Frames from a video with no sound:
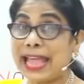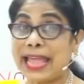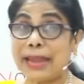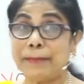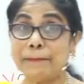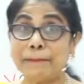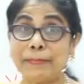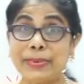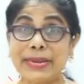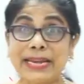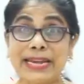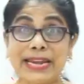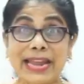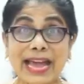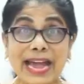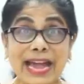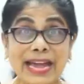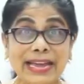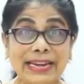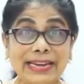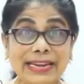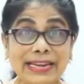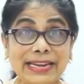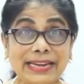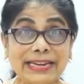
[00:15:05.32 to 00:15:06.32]
and
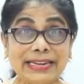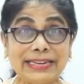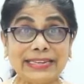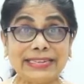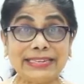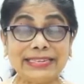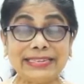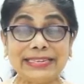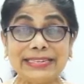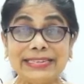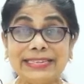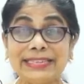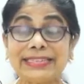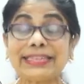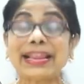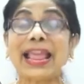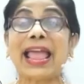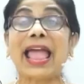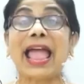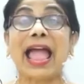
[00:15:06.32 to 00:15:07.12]
bananas.